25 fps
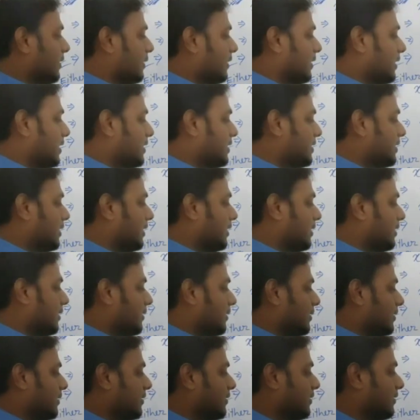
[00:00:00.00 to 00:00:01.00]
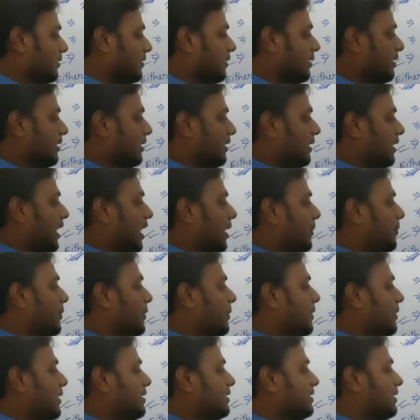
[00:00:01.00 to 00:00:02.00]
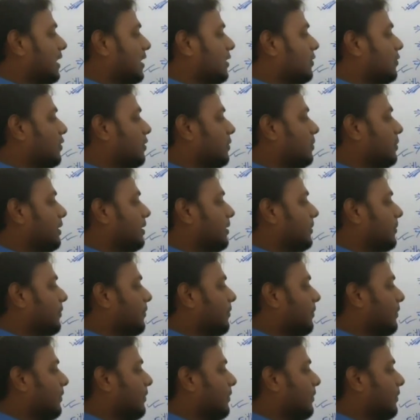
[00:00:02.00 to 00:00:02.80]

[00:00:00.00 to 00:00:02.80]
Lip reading: this. That previous line will be